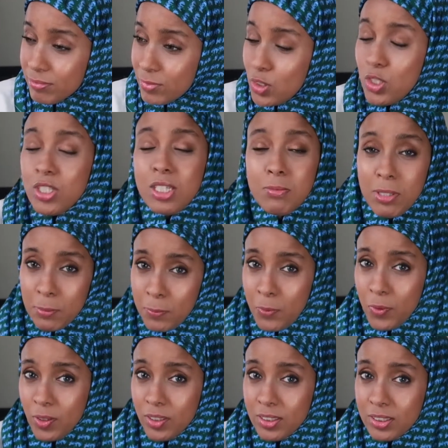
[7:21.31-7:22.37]
Do you see my
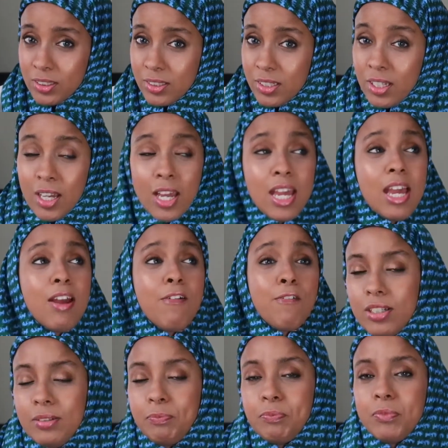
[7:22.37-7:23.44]
point?
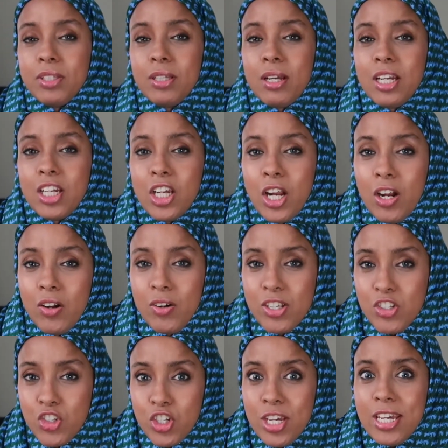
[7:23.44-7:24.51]

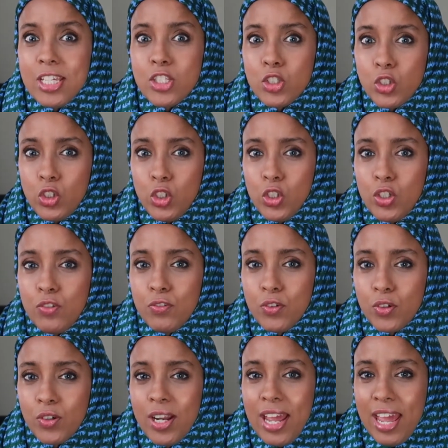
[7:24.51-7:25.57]
Courage is good
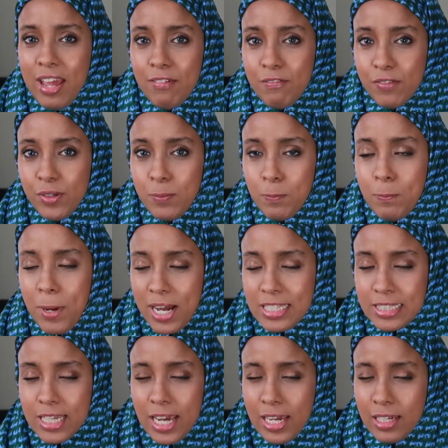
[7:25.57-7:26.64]
for
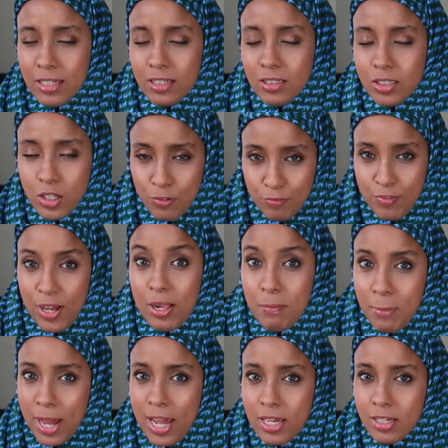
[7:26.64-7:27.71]
everybody. You feel
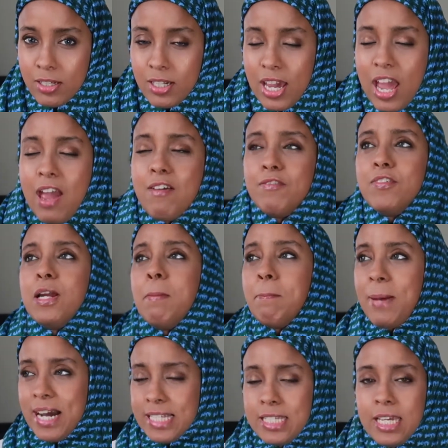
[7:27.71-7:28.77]
me?
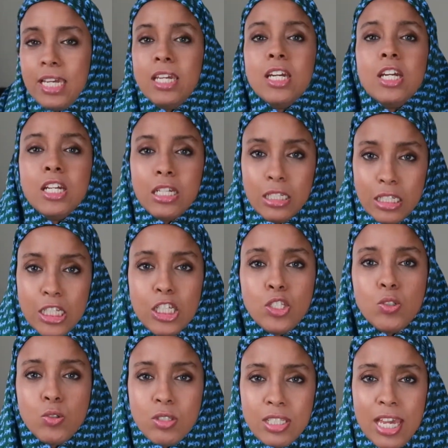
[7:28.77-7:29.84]
Everybody needs
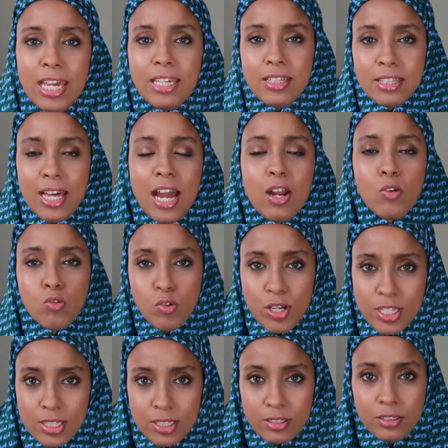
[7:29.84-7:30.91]
to take that
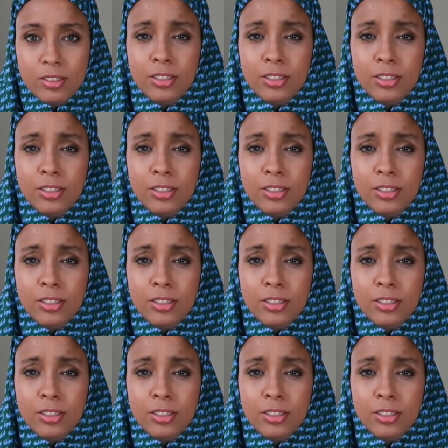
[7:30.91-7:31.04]
risk.